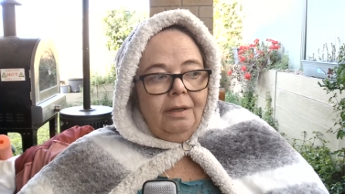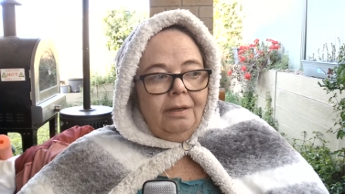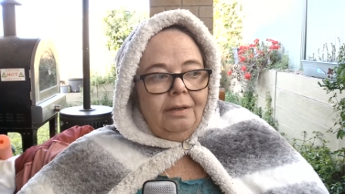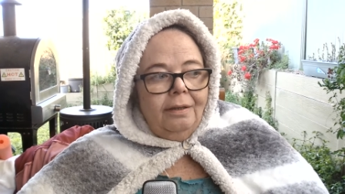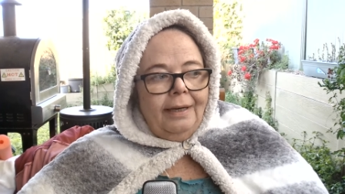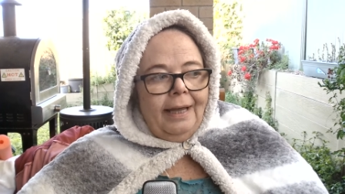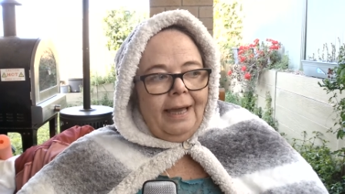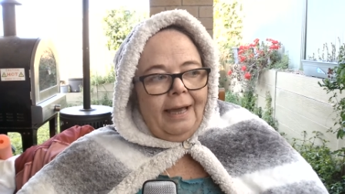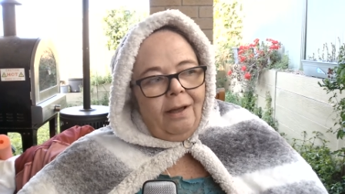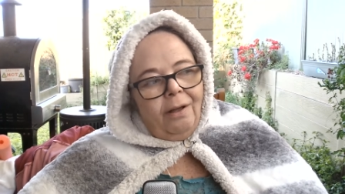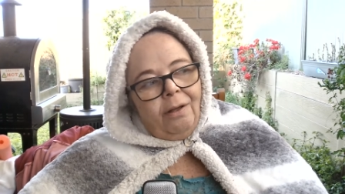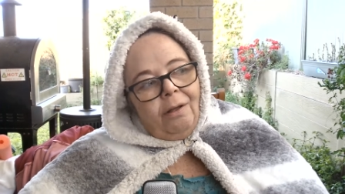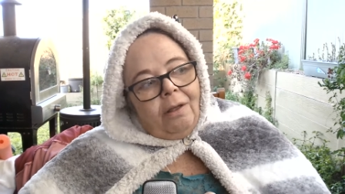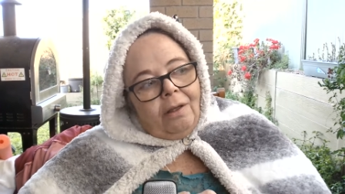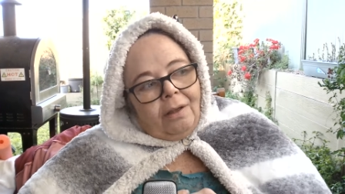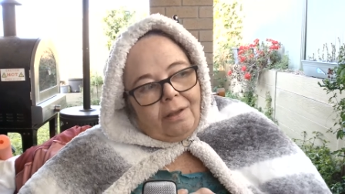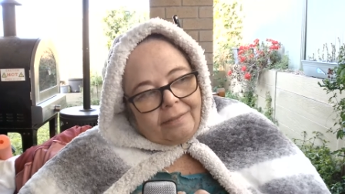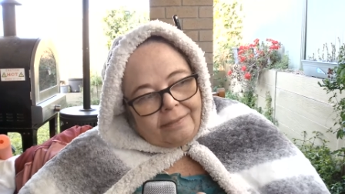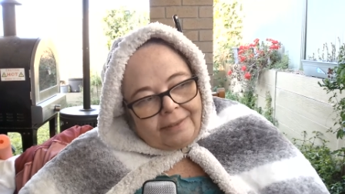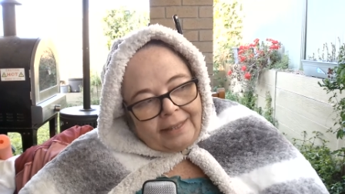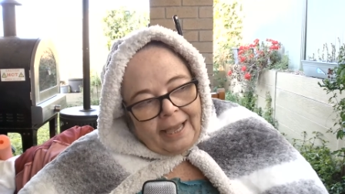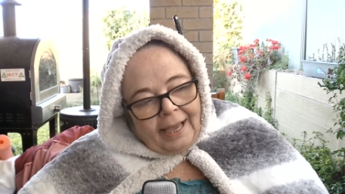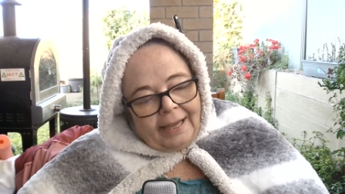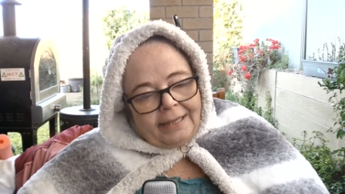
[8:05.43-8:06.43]
Now,
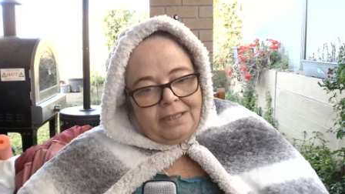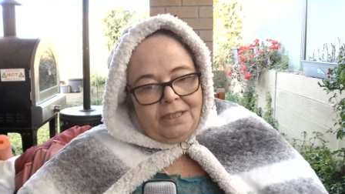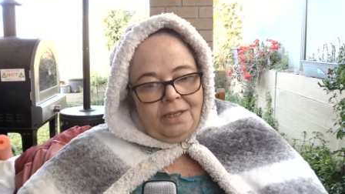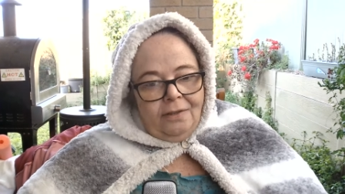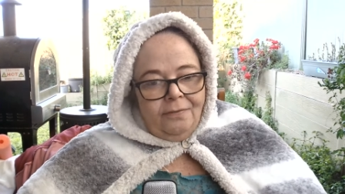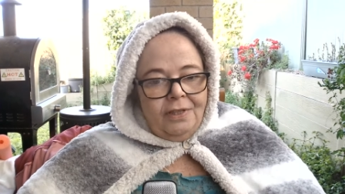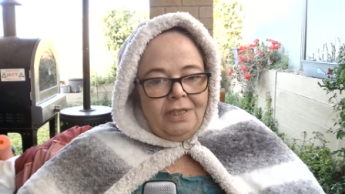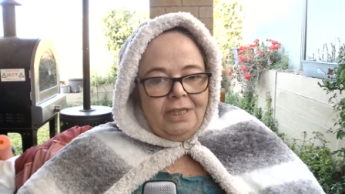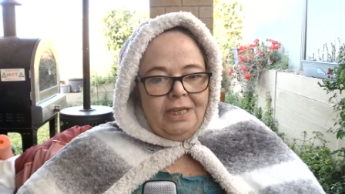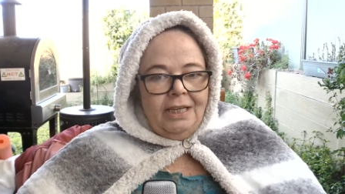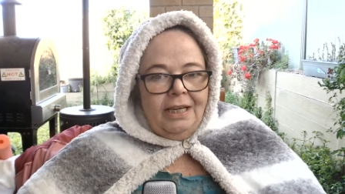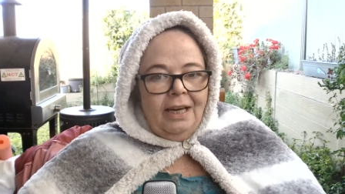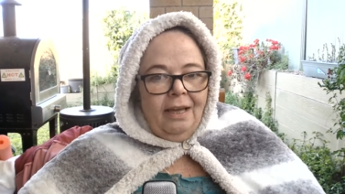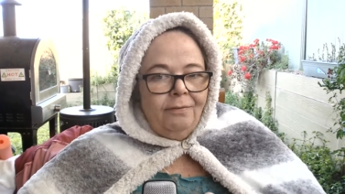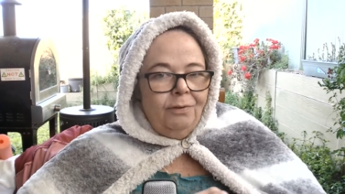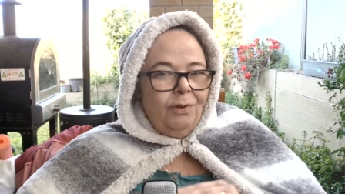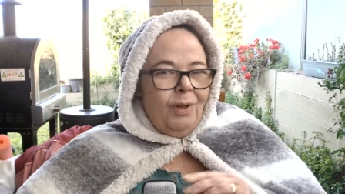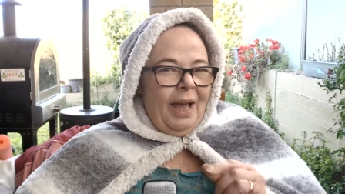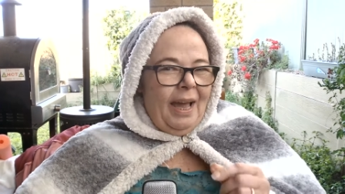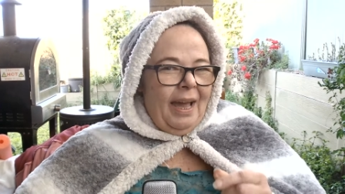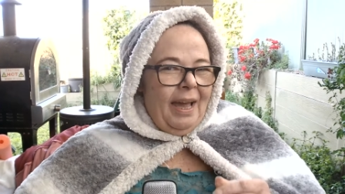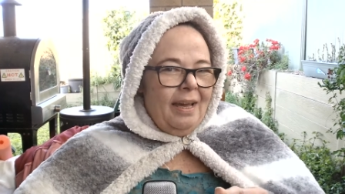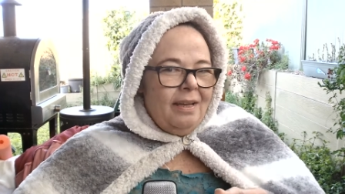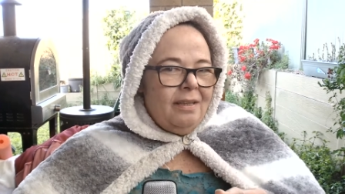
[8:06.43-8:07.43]
the activity level
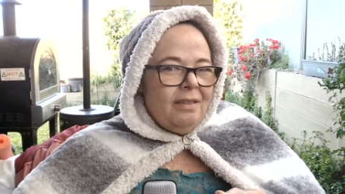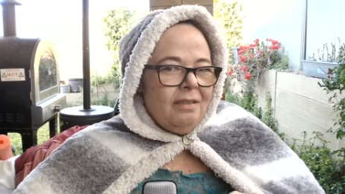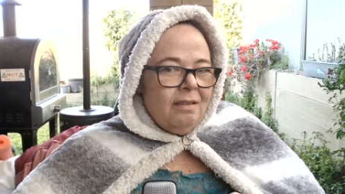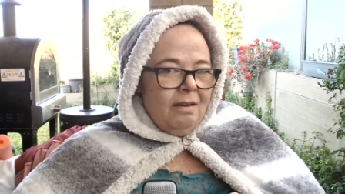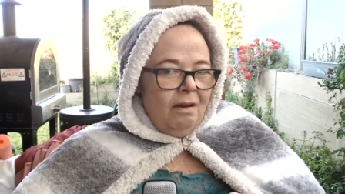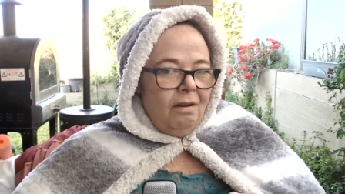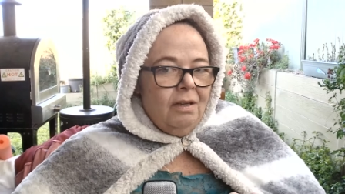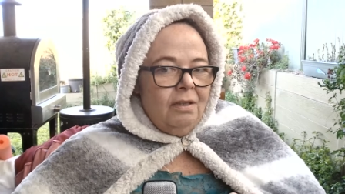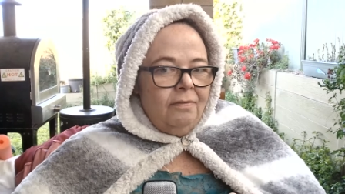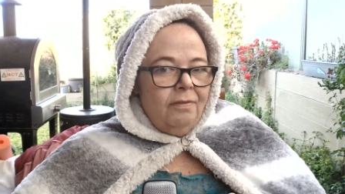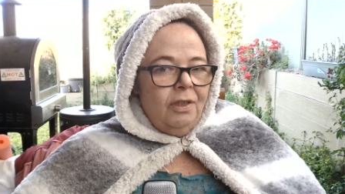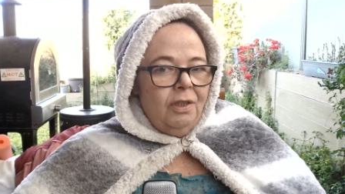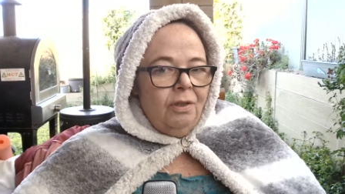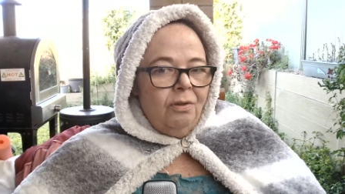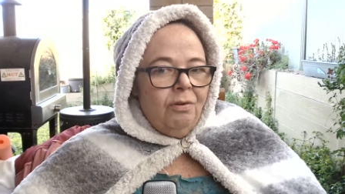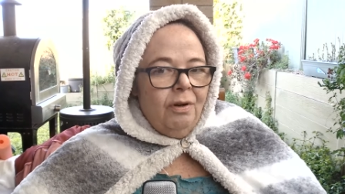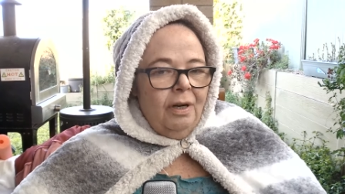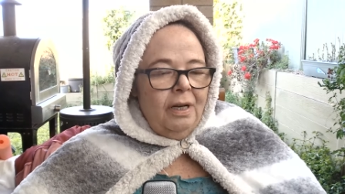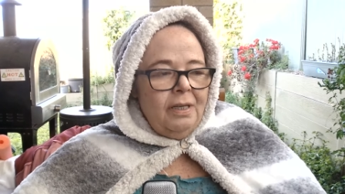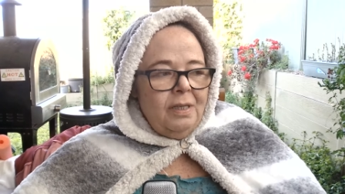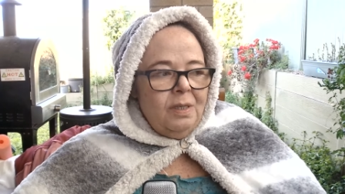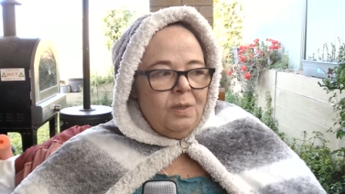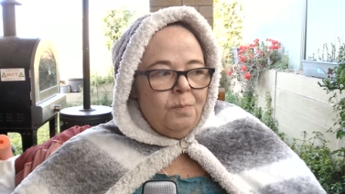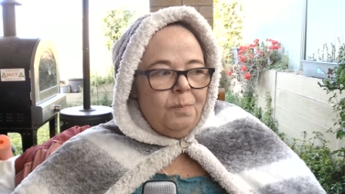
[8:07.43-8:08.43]
has kind of
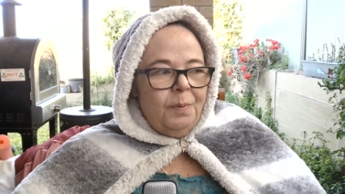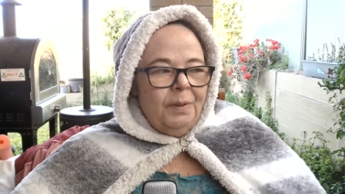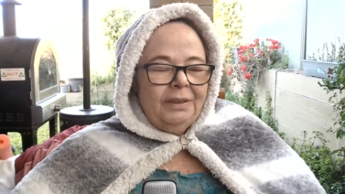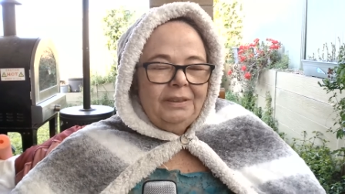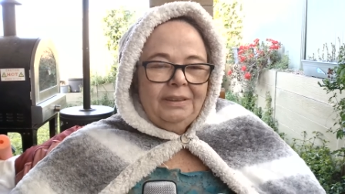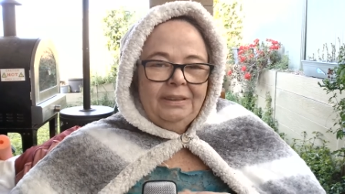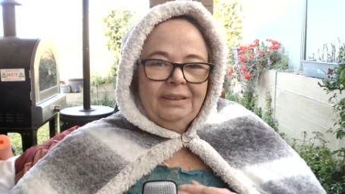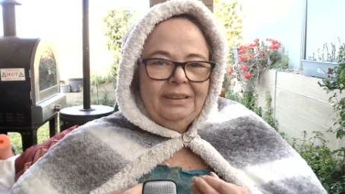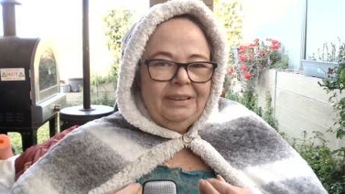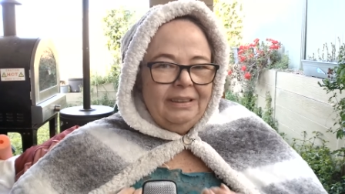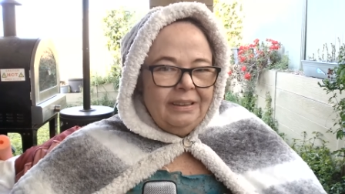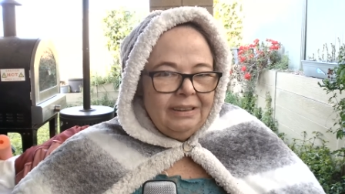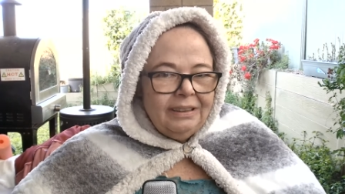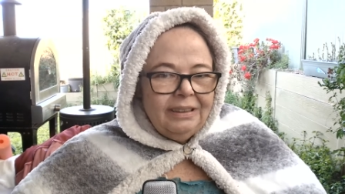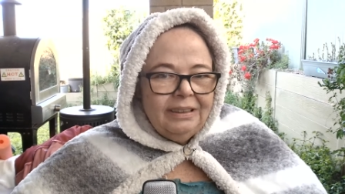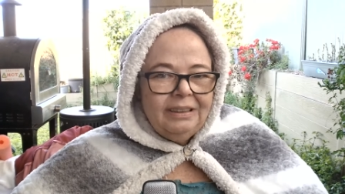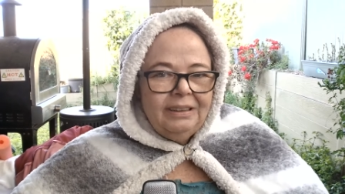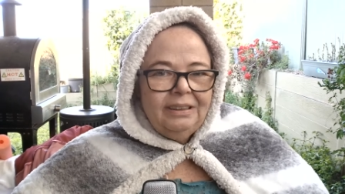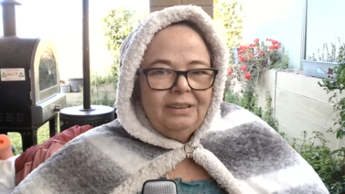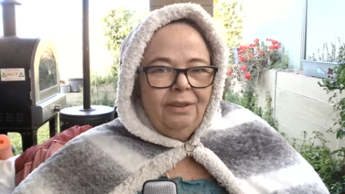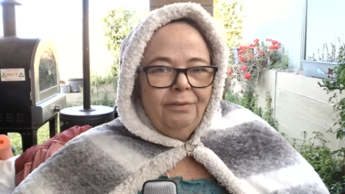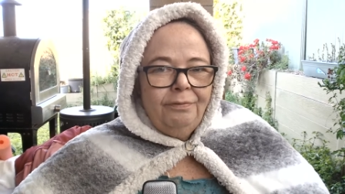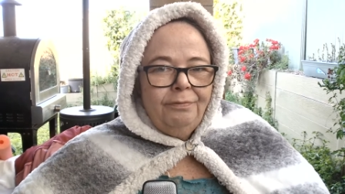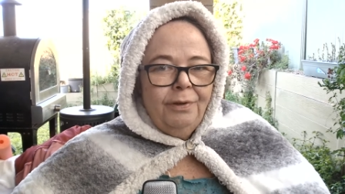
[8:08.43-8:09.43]
increased, but
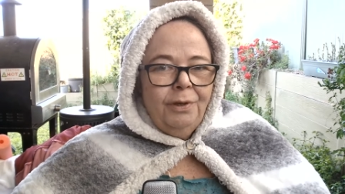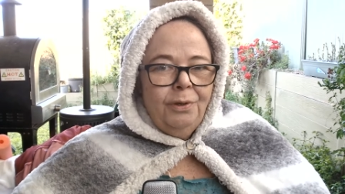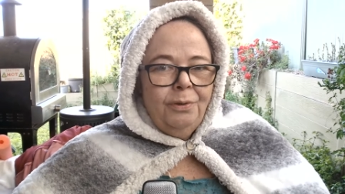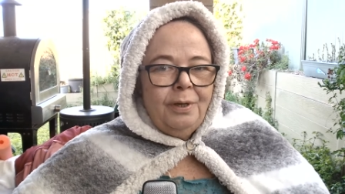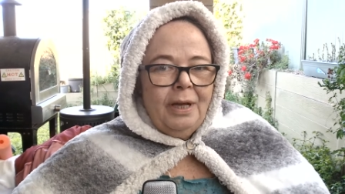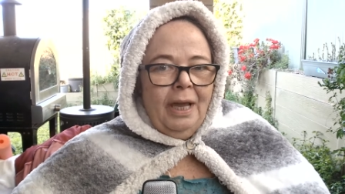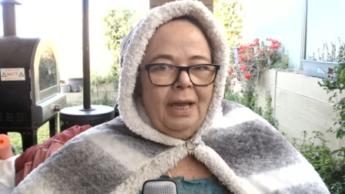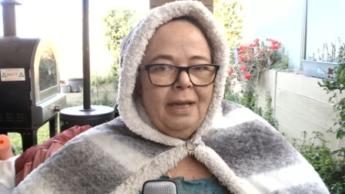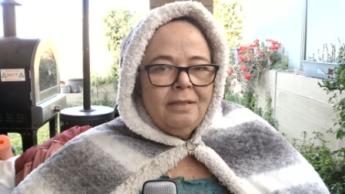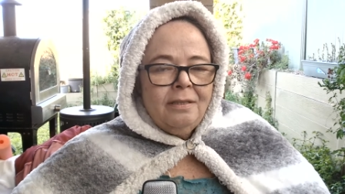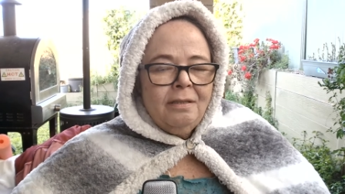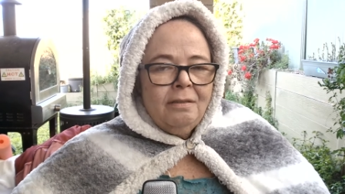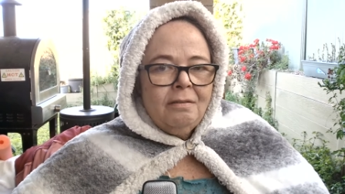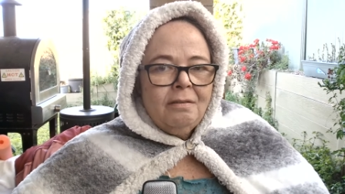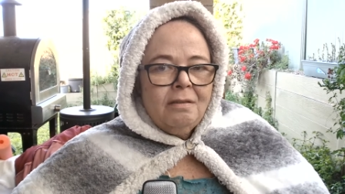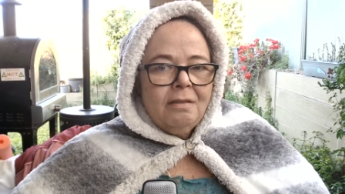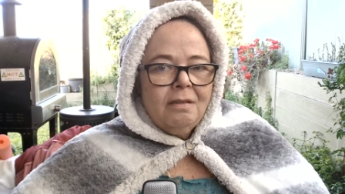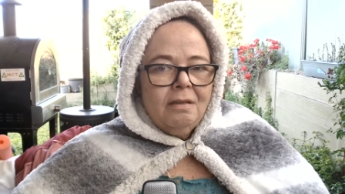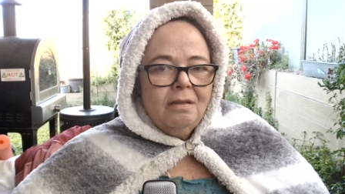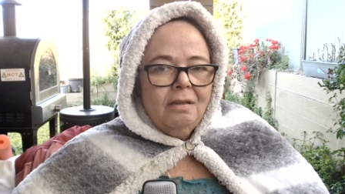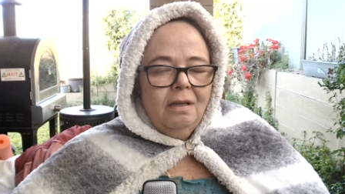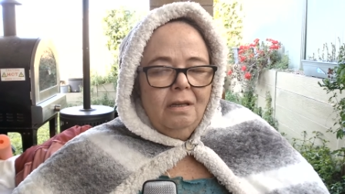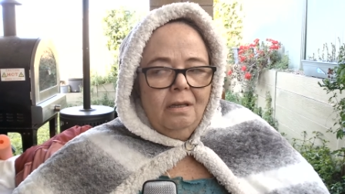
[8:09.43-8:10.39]
the food hasn't.